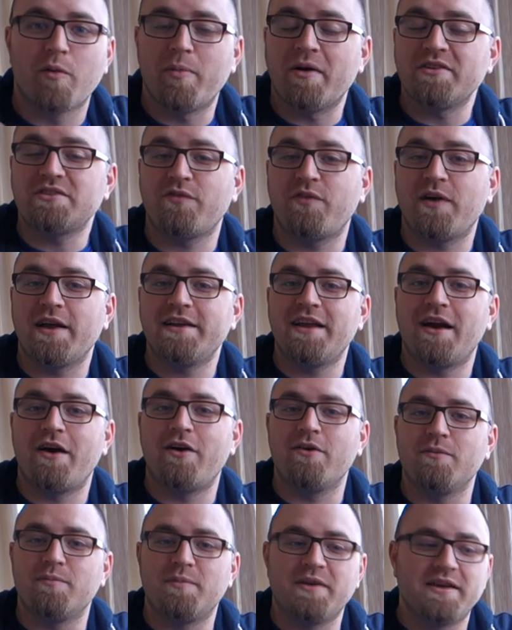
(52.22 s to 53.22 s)
We're about to find
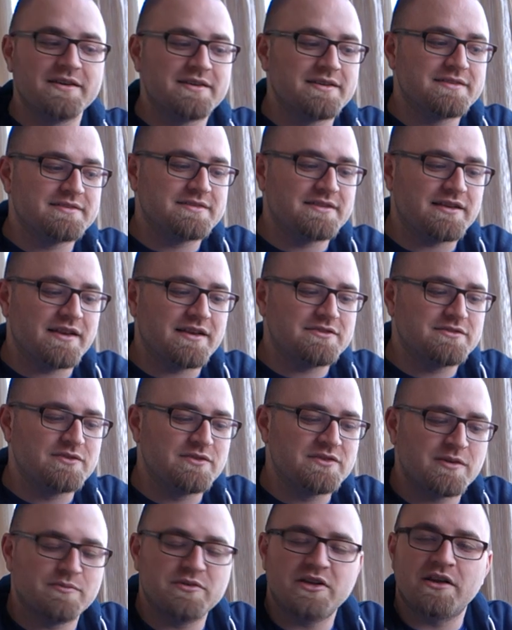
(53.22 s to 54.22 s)
out because as
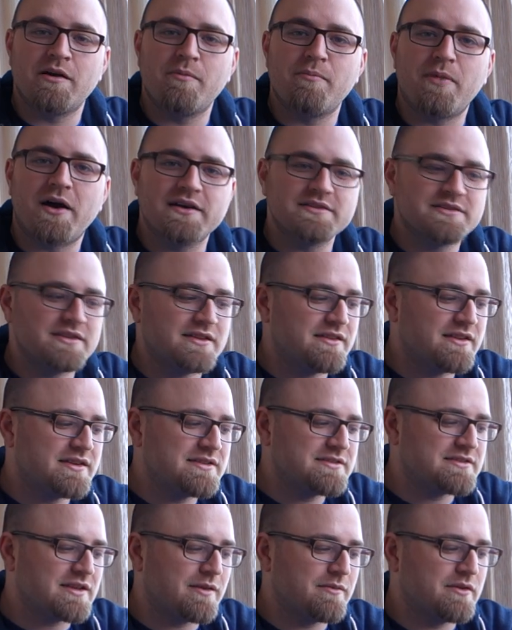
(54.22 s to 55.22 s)
soon as I'm done unboxing
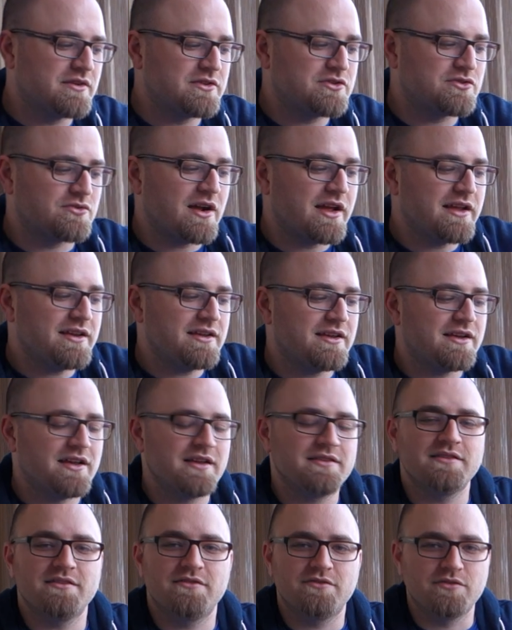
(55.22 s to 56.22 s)
this, I'm gonna try and
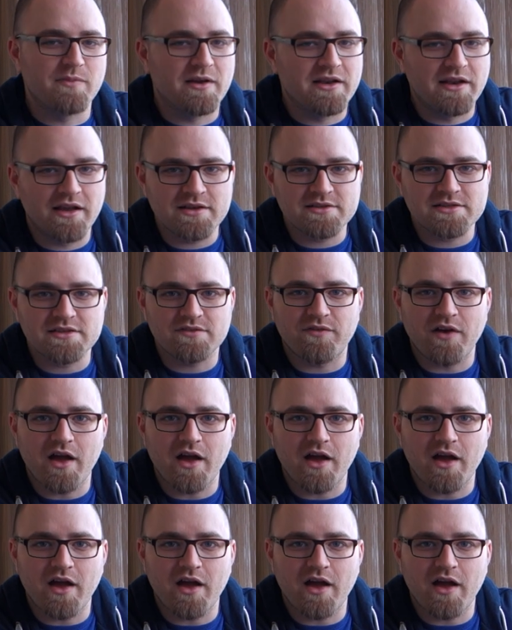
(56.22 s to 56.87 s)
connect it to my Nexus